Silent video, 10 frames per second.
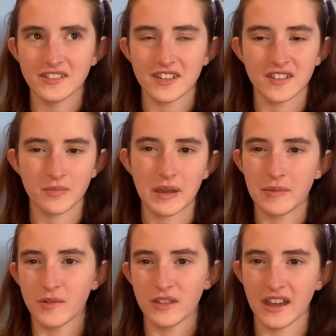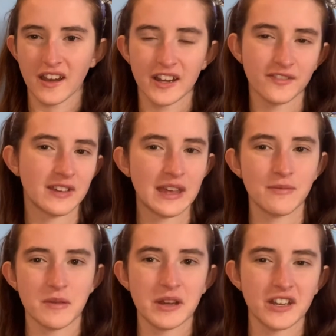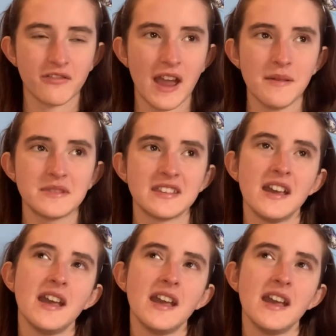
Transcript: so the people that kind of keep them under wraps,